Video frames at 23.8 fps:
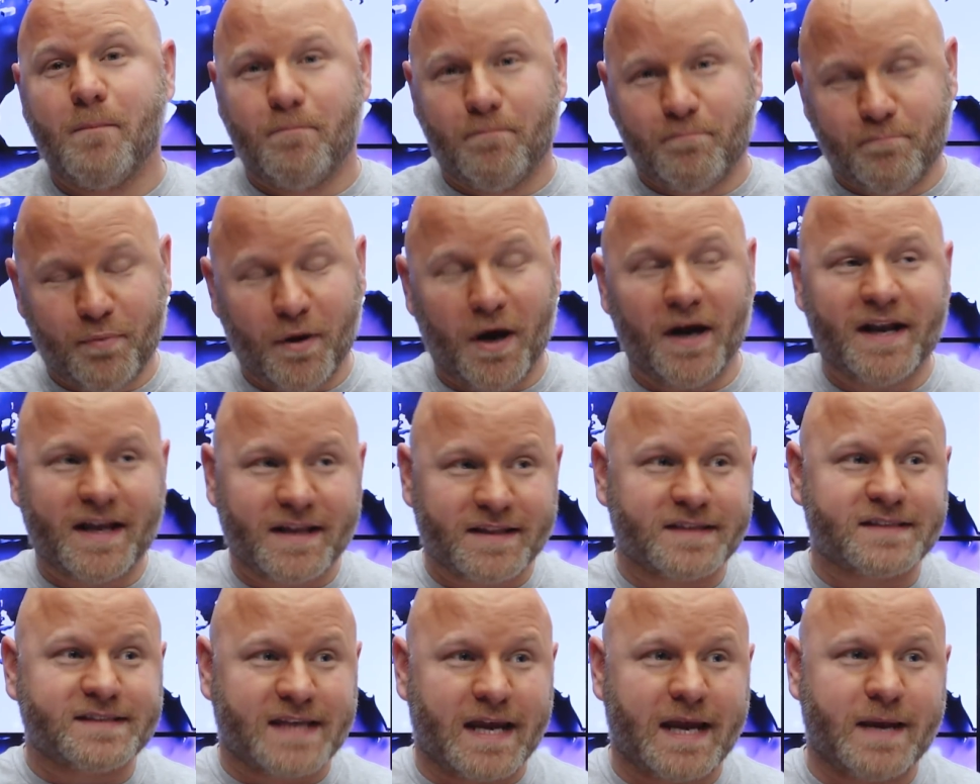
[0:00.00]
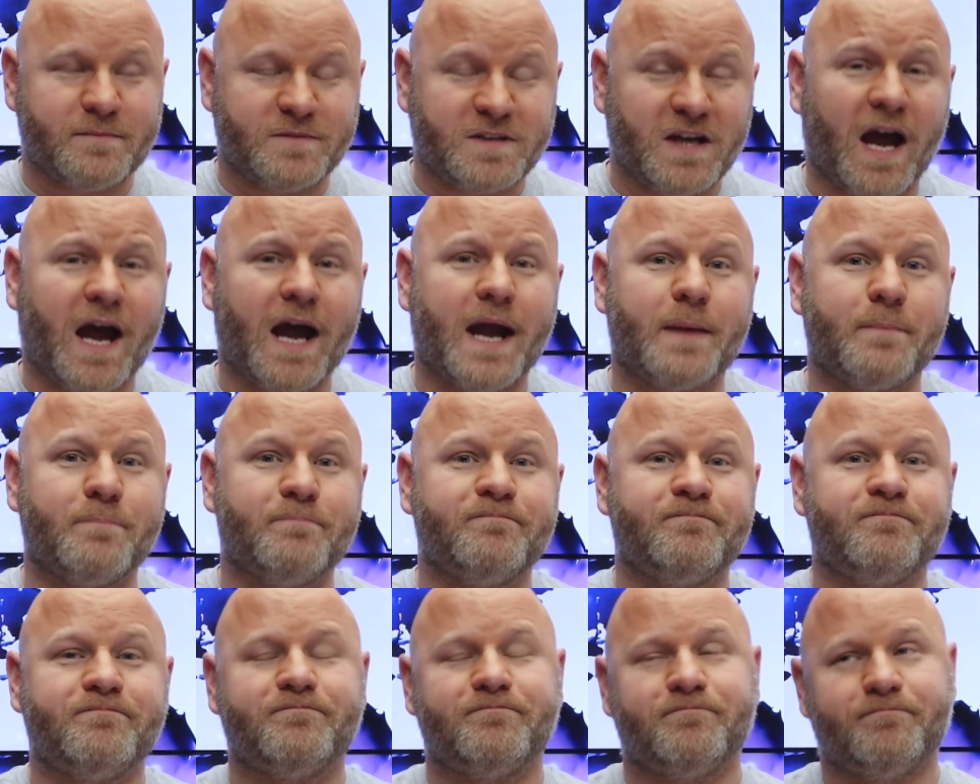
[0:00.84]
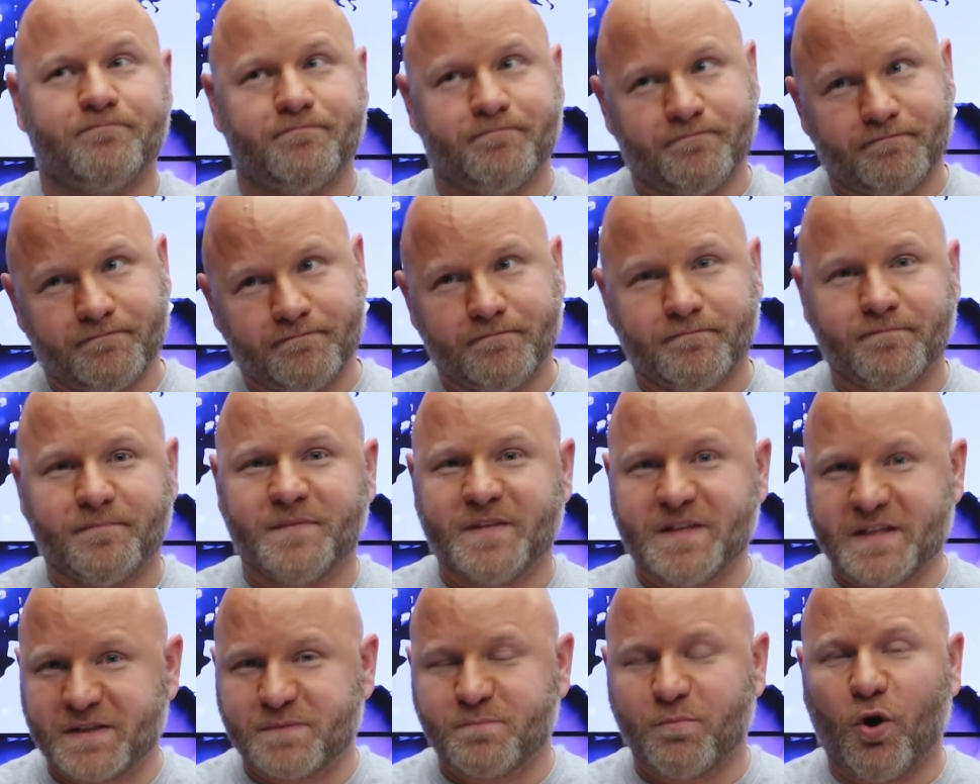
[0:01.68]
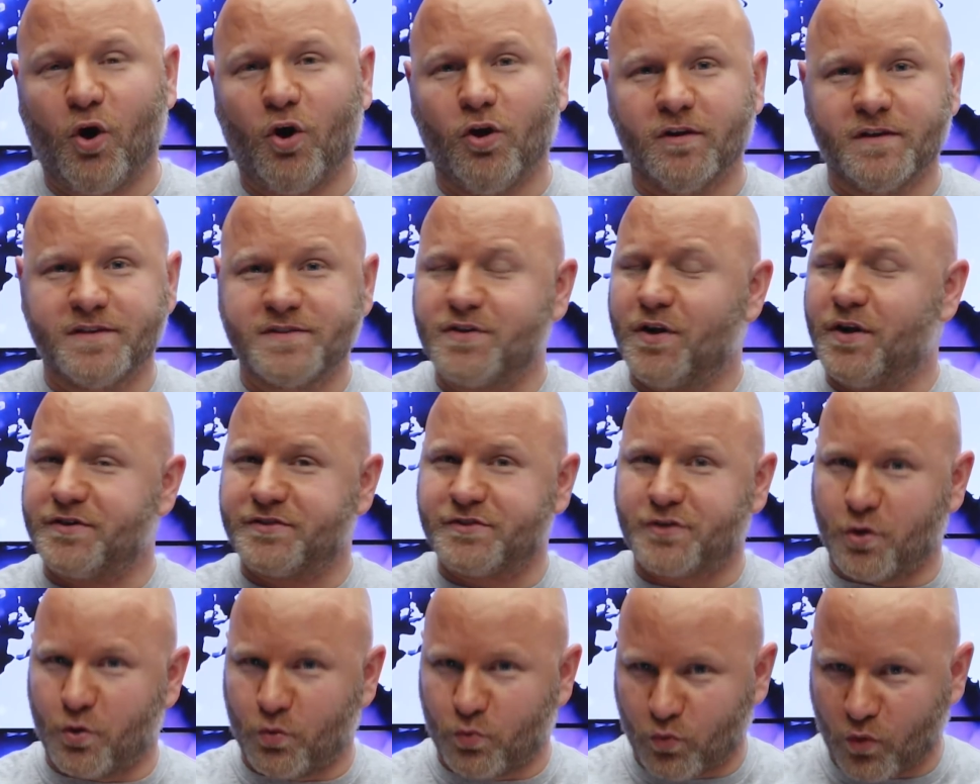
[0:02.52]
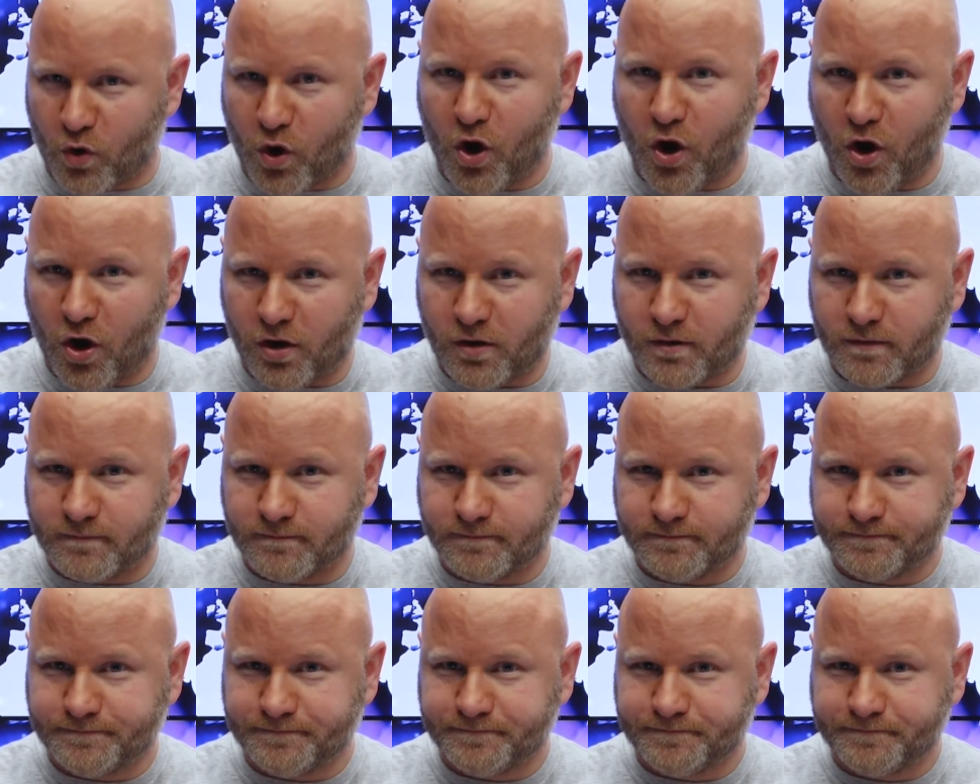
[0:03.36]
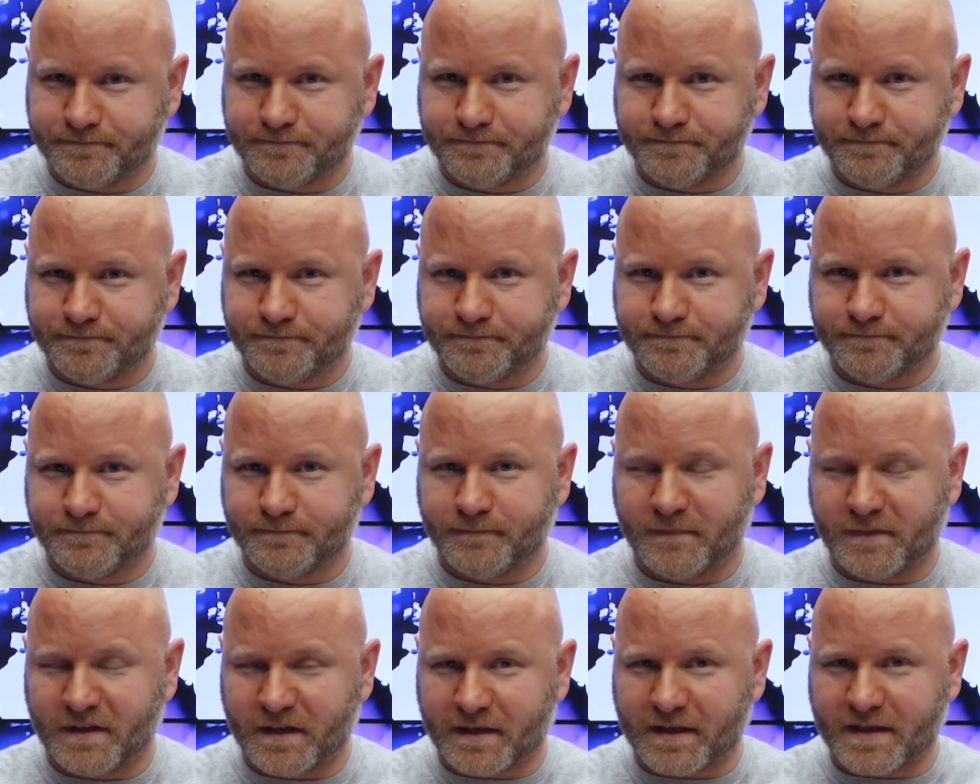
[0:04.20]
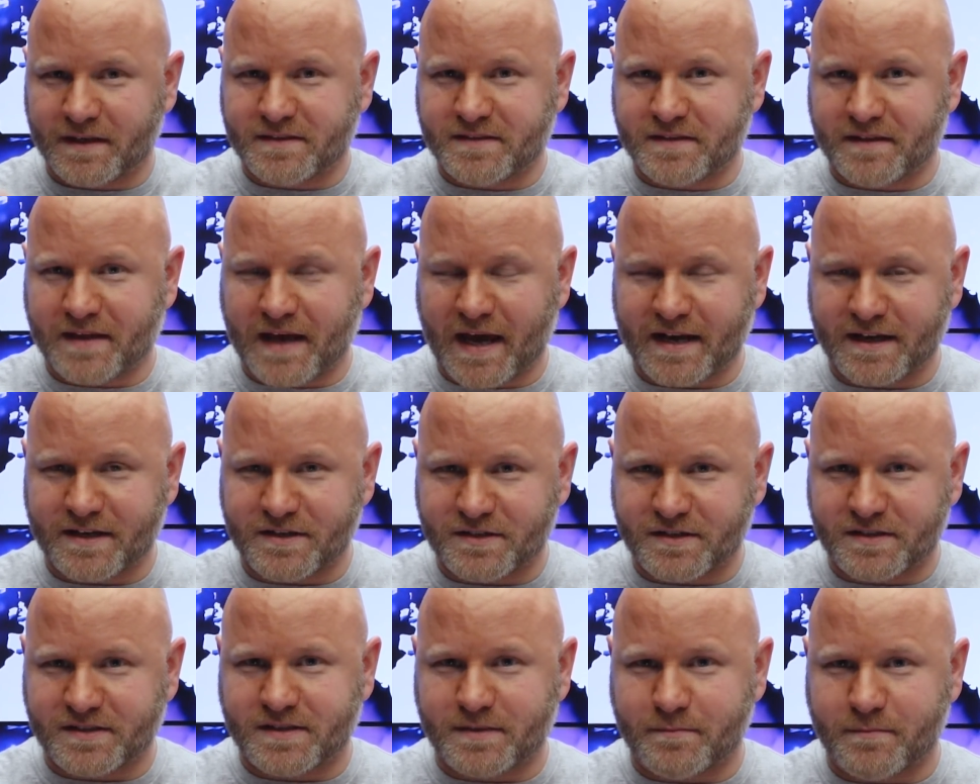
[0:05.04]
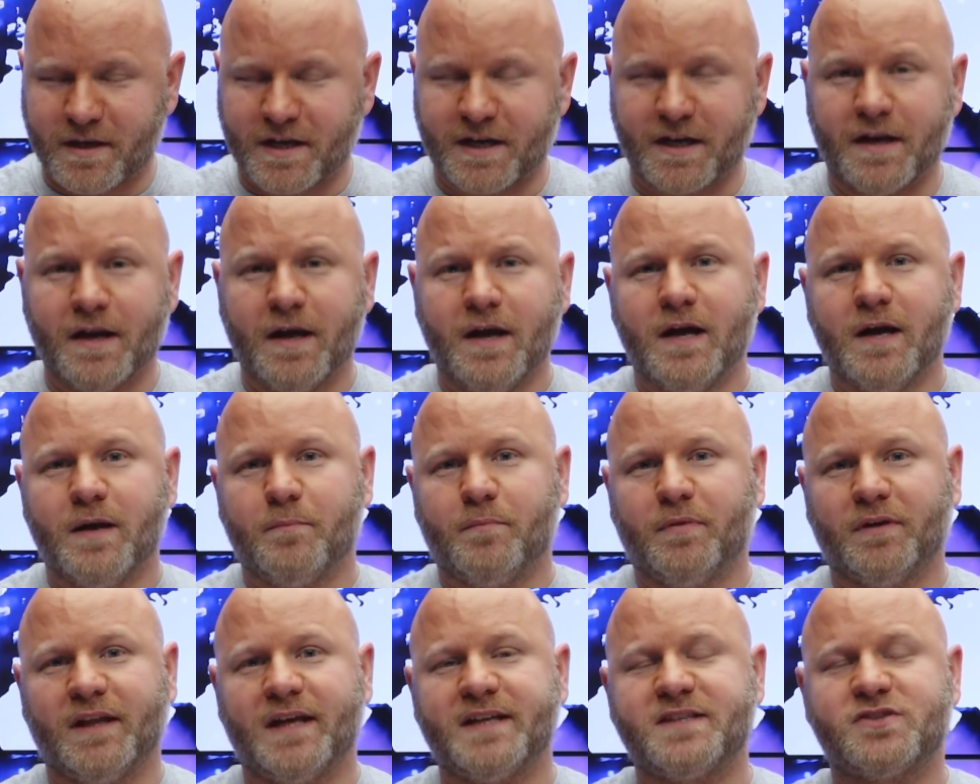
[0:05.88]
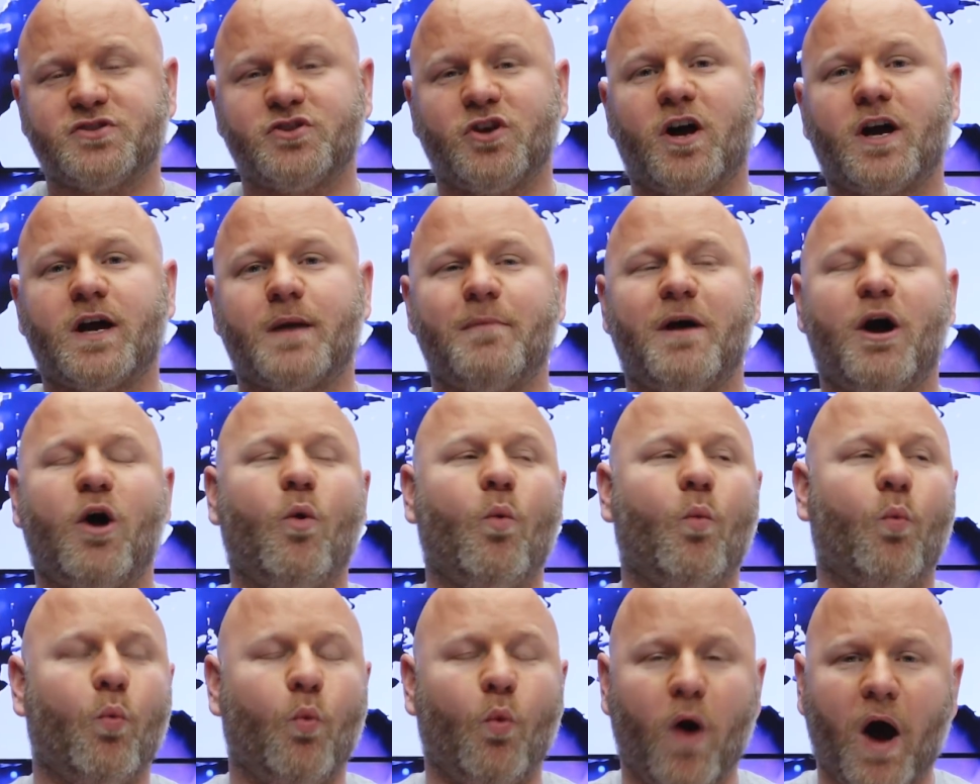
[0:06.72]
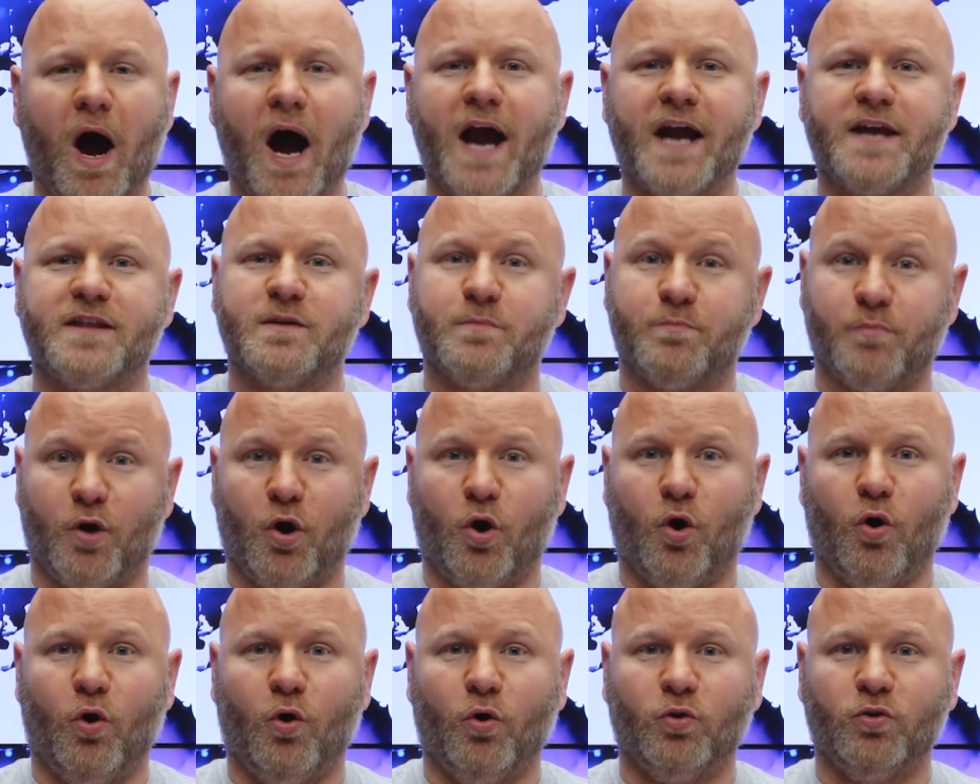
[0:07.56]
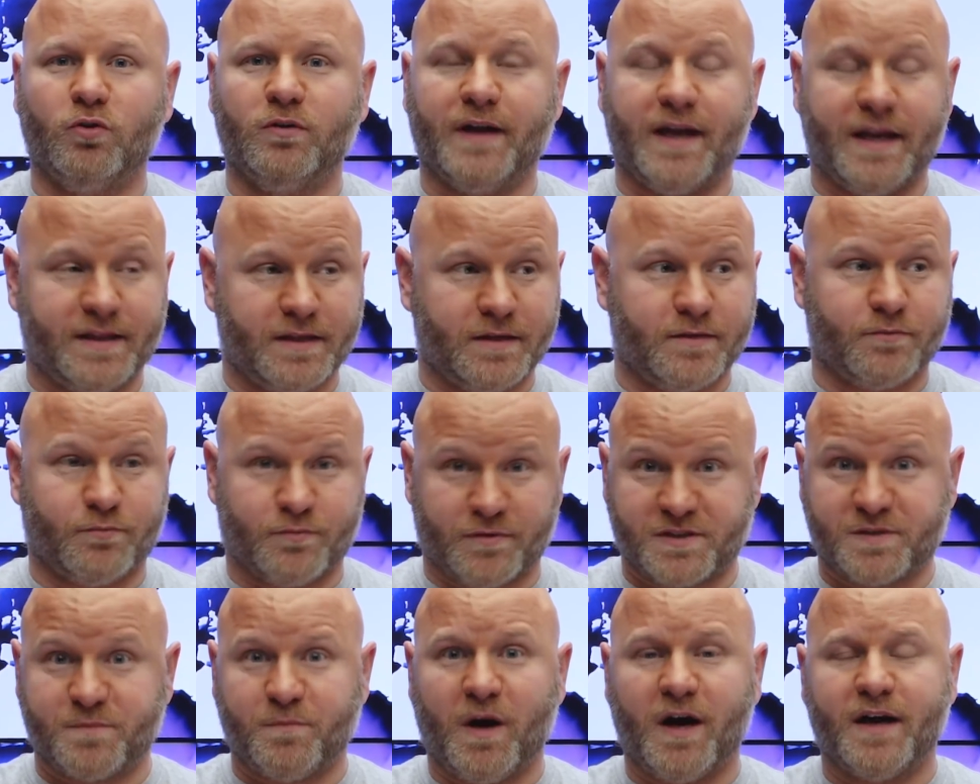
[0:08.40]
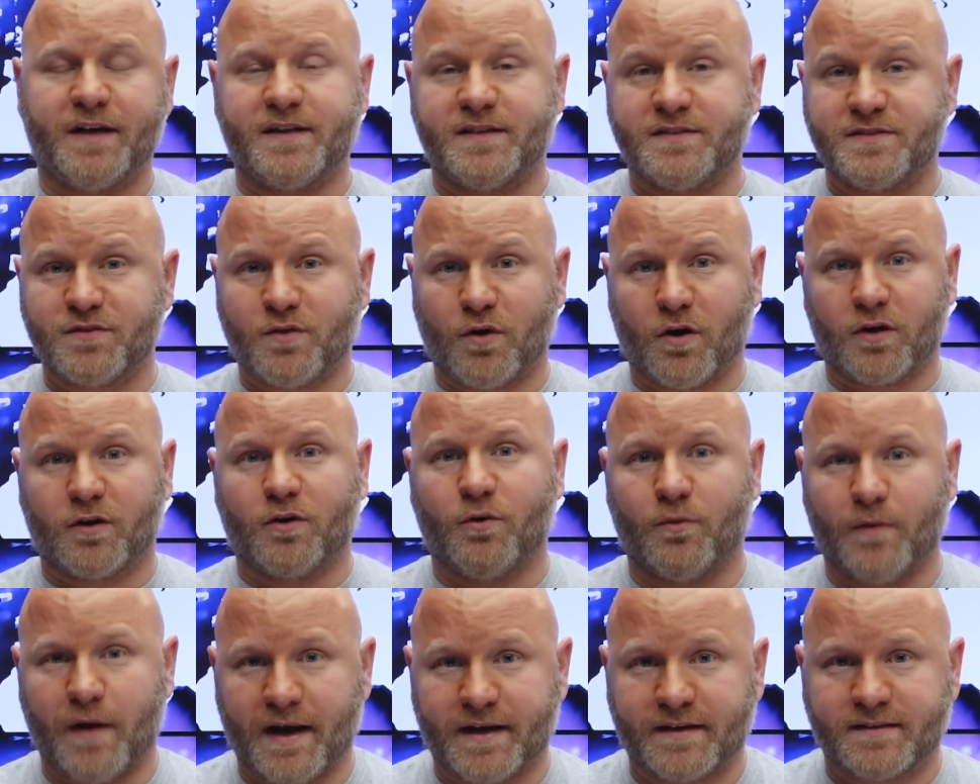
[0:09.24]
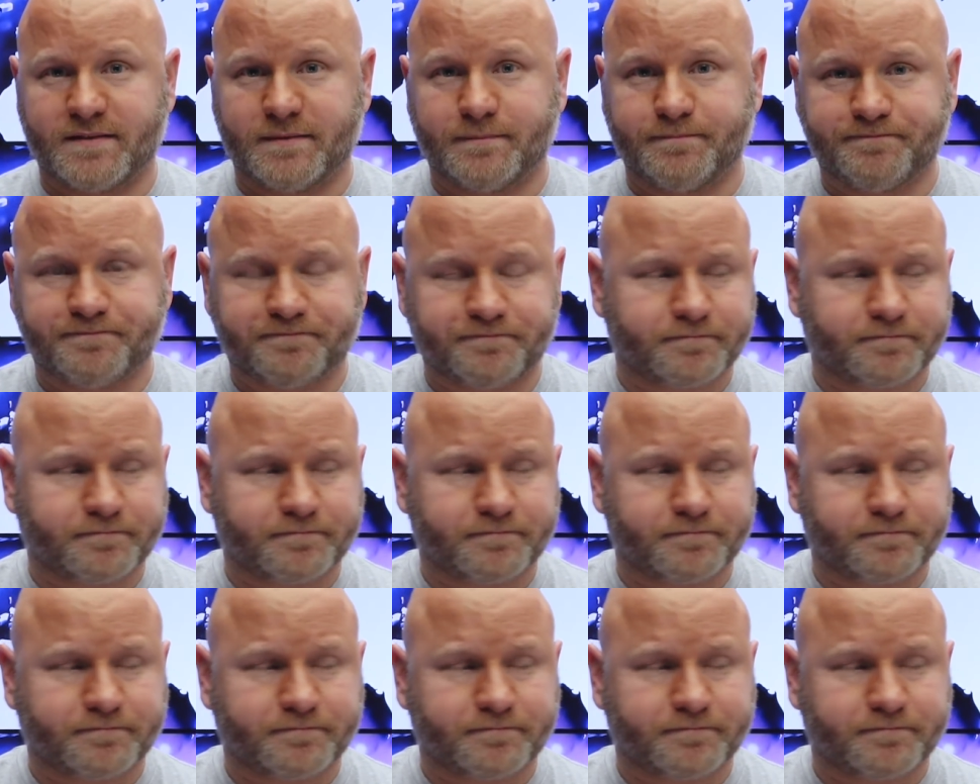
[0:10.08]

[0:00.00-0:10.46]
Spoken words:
But at the same time, this poll is also wrong. And I get to that in just a minute. But let's talk about why the poll and the respondents are correct.